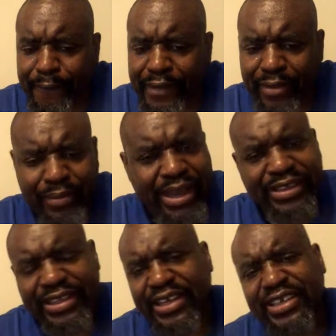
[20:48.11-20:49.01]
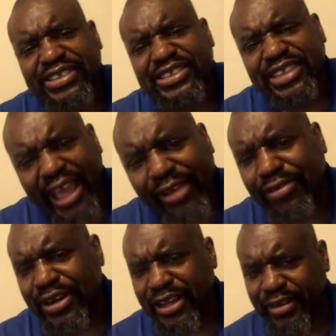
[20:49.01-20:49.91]
And Mike did his thing
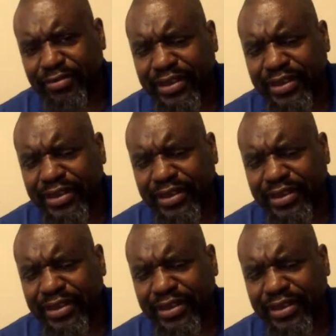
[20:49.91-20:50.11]
with him.